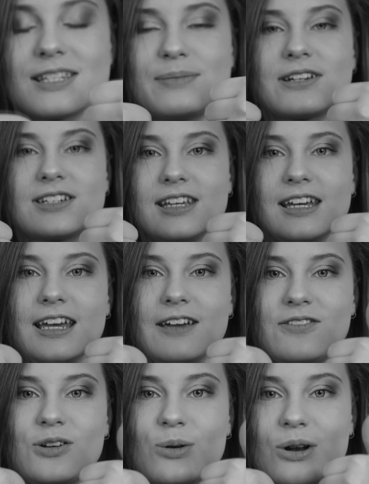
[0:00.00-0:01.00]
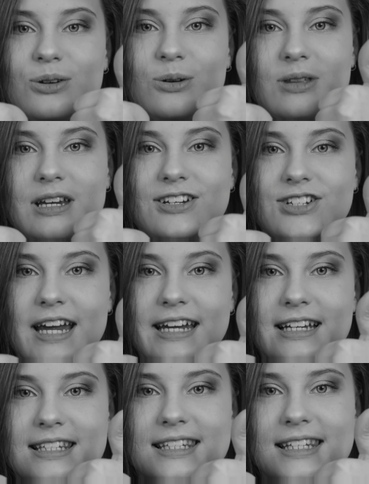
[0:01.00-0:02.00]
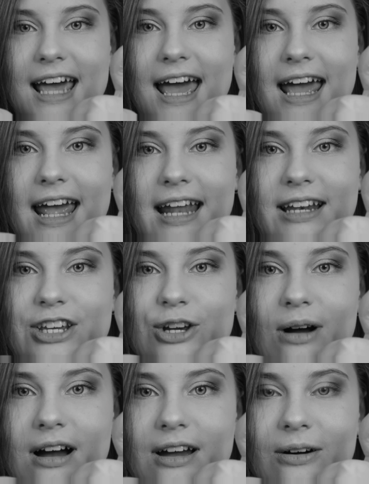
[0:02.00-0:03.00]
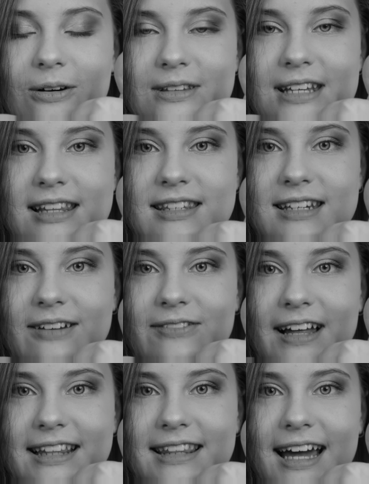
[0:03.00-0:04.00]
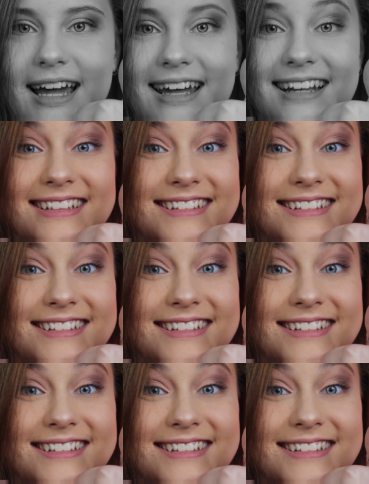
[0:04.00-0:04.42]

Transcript: especially if you want to do these shakes and QR codes and stuff like that.